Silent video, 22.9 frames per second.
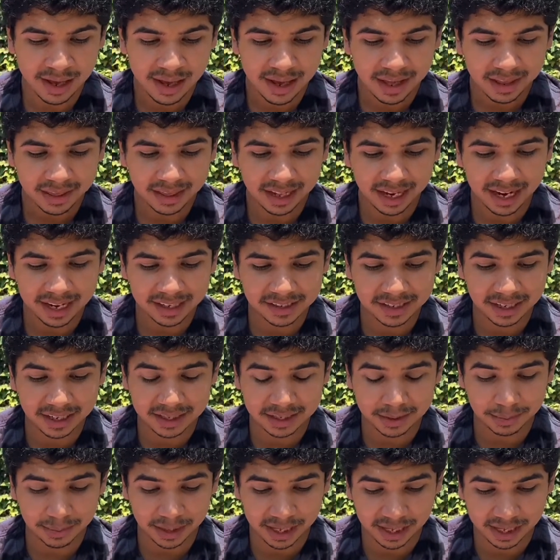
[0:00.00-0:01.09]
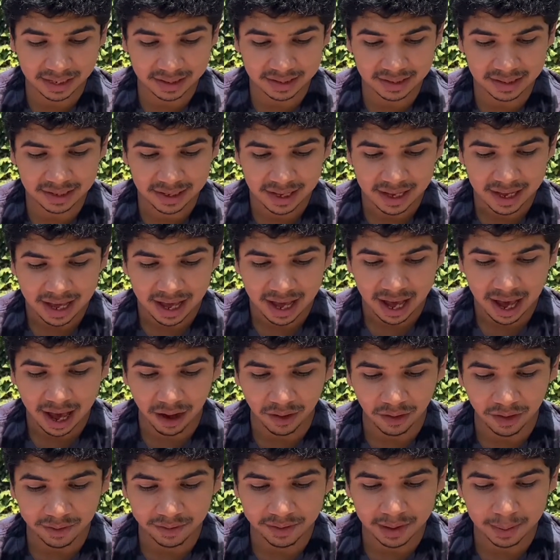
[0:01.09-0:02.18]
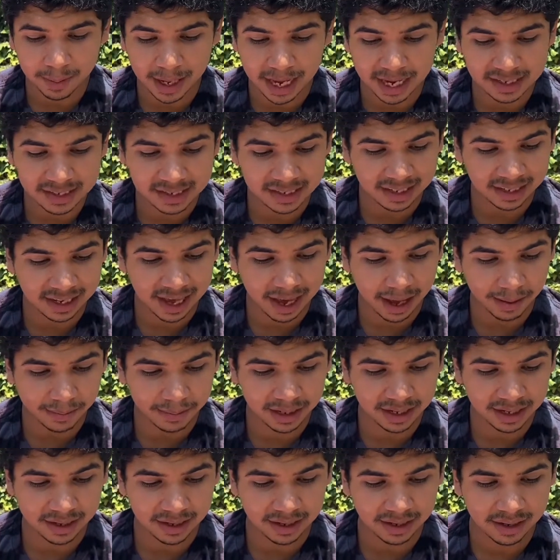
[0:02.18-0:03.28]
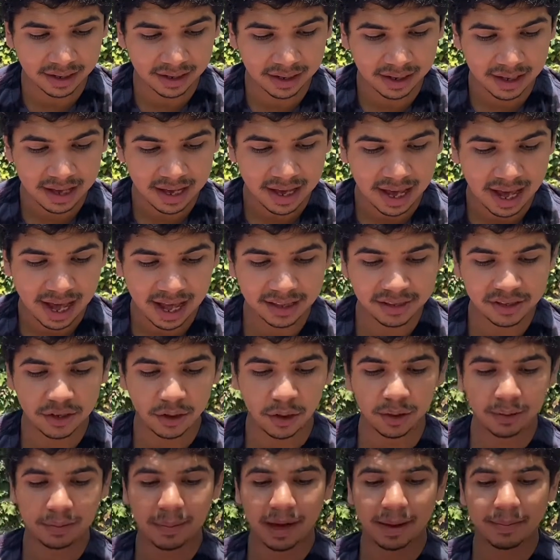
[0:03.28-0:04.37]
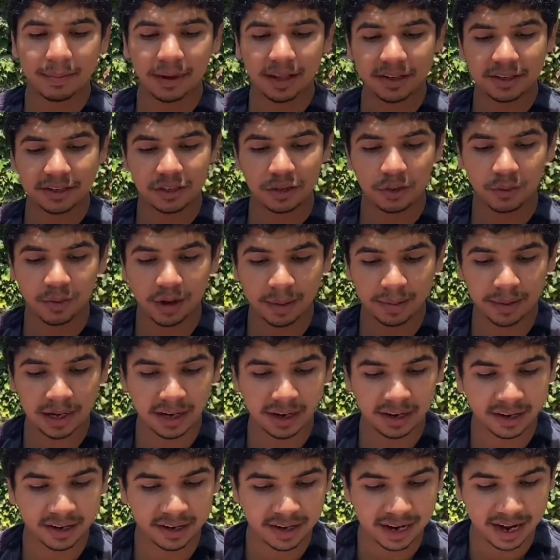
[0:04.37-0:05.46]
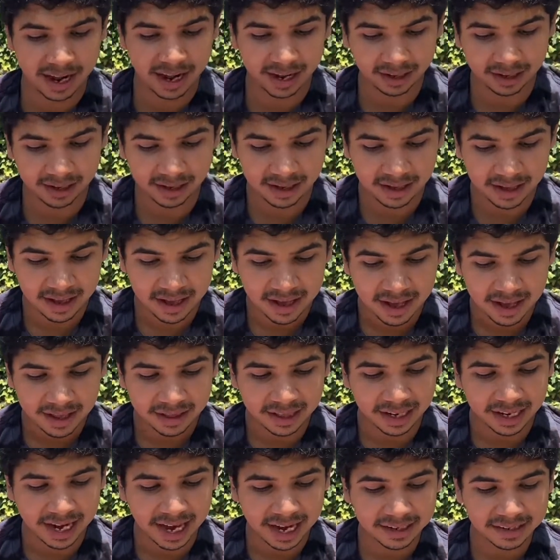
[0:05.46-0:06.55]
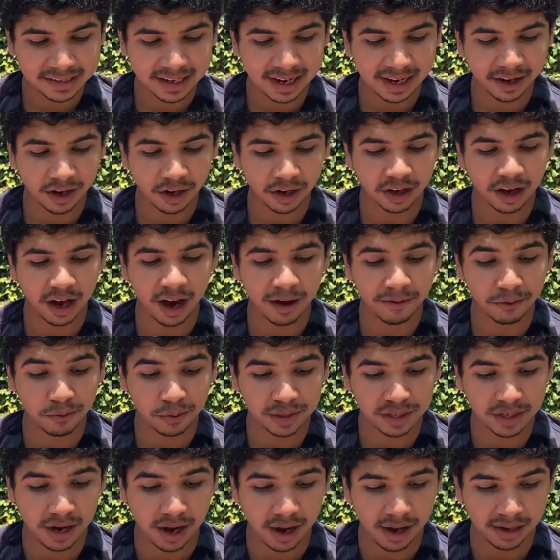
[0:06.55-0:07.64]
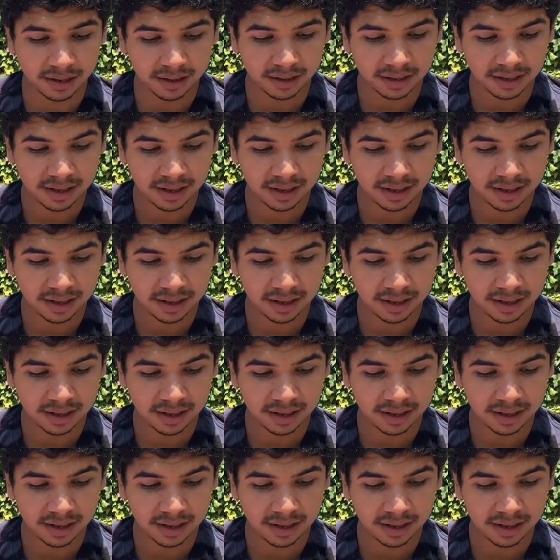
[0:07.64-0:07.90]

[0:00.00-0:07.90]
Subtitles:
Then I took some heat out of the medicine cabinet and told my mother to rub it on her neck. The next day, her cough was gone.